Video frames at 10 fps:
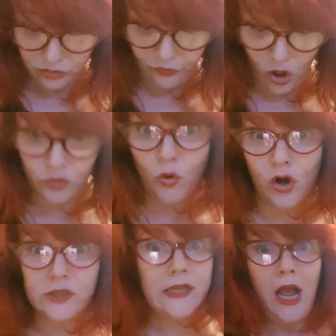of
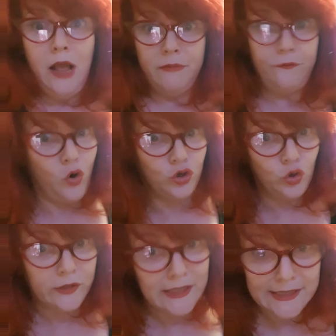Hogwarts before
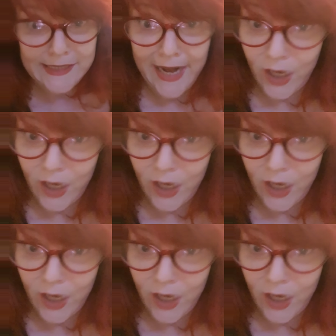you can say